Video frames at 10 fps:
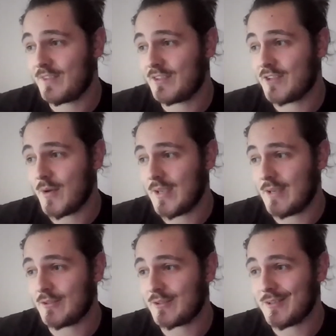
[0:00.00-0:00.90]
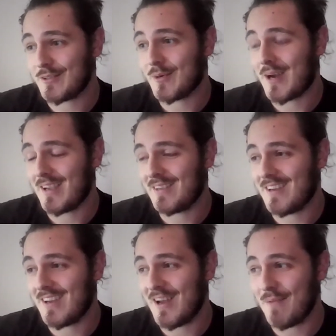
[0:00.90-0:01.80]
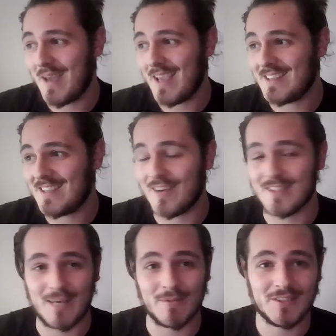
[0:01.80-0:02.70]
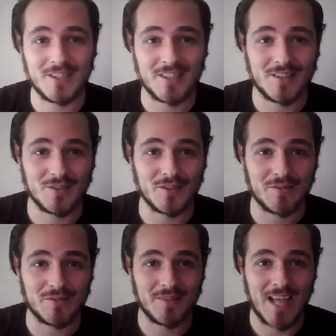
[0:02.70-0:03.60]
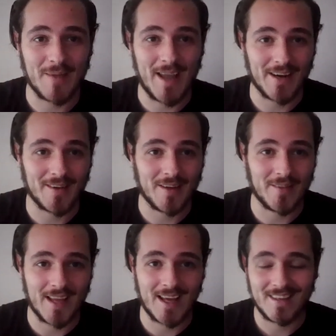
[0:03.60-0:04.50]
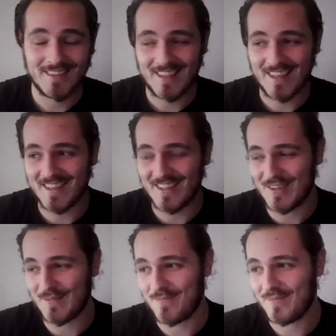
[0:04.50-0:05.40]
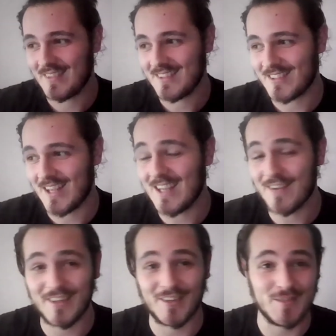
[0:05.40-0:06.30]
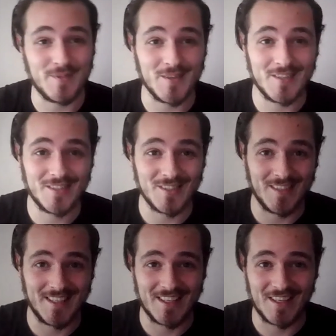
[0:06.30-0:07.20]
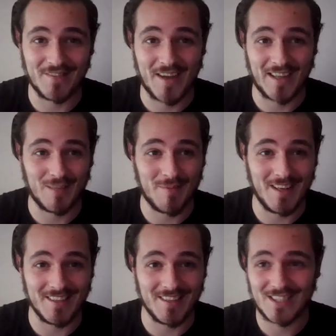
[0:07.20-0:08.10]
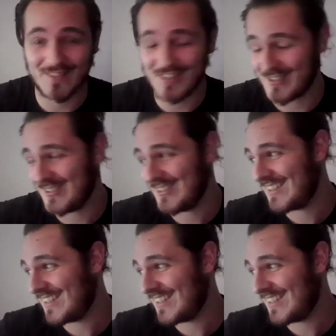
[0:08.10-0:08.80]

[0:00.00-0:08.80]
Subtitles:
so he was quite amazed that I was able to sort of get my head around that. So that definitely contributed to the final opinion, that's for sure.